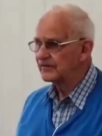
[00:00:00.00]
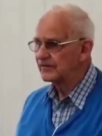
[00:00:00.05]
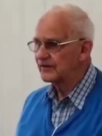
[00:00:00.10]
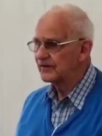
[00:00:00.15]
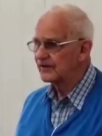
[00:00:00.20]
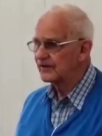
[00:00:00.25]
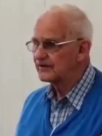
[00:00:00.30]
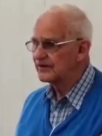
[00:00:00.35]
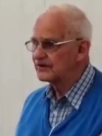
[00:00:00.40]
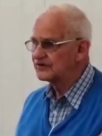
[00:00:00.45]

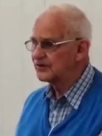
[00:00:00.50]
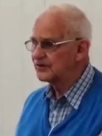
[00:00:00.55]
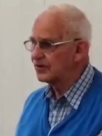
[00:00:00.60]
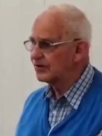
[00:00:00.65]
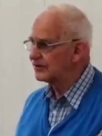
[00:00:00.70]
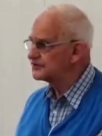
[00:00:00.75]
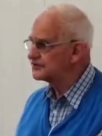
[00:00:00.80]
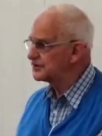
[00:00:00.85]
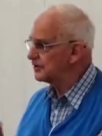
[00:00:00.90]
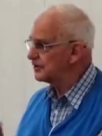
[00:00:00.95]
there's all
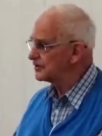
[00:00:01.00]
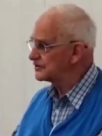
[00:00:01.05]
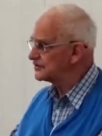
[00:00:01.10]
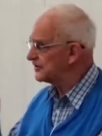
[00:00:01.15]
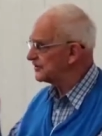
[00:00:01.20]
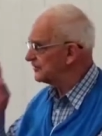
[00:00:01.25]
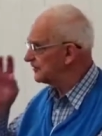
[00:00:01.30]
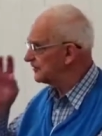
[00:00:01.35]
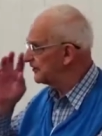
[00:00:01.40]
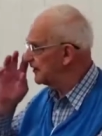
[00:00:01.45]
sorts
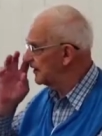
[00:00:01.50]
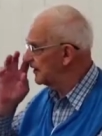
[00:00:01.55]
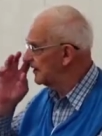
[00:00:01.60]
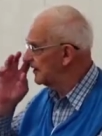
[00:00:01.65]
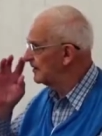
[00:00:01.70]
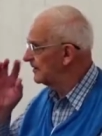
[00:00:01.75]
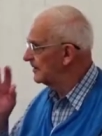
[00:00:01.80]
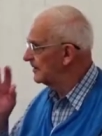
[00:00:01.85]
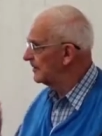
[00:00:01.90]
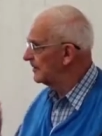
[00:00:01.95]
of
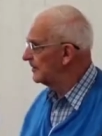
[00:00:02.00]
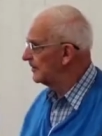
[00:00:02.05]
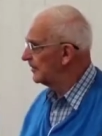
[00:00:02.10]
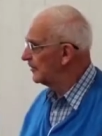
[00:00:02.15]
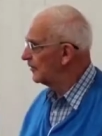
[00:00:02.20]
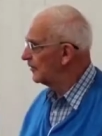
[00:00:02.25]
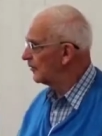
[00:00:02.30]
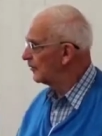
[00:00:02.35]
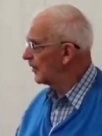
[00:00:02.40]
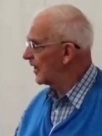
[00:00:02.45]

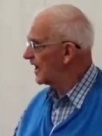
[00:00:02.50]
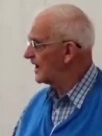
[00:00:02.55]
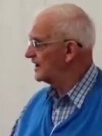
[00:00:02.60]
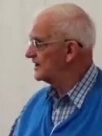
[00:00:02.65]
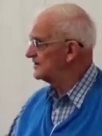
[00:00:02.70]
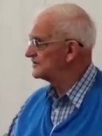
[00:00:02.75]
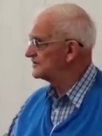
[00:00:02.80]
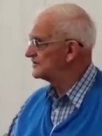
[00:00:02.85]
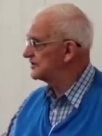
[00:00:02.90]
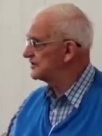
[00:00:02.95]

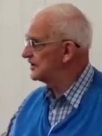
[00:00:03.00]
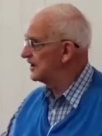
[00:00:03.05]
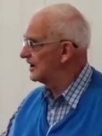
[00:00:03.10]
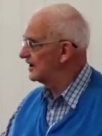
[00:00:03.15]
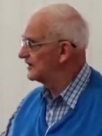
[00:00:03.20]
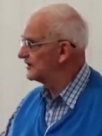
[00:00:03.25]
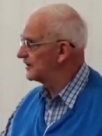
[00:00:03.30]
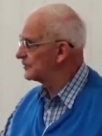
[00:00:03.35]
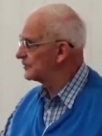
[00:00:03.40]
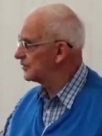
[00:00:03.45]
ways
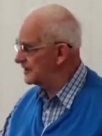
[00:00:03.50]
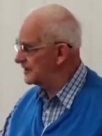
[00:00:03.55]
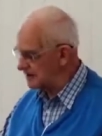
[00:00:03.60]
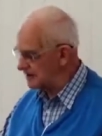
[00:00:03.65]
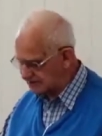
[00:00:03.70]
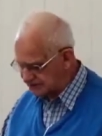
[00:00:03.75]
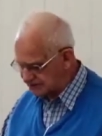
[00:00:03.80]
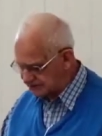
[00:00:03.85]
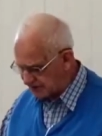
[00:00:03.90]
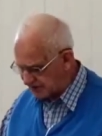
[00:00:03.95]
that we can
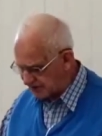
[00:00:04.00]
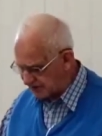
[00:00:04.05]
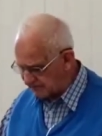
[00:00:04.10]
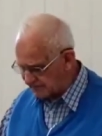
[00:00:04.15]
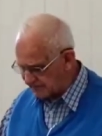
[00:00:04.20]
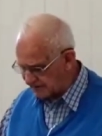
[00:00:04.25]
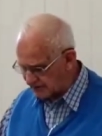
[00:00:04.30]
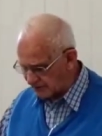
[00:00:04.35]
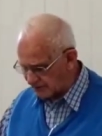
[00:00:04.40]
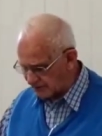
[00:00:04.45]
serve the
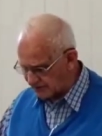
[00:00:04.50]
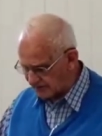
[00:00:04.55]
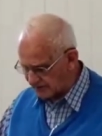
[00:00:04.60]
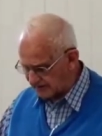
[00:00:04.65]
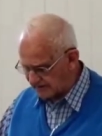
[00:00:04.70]
Lord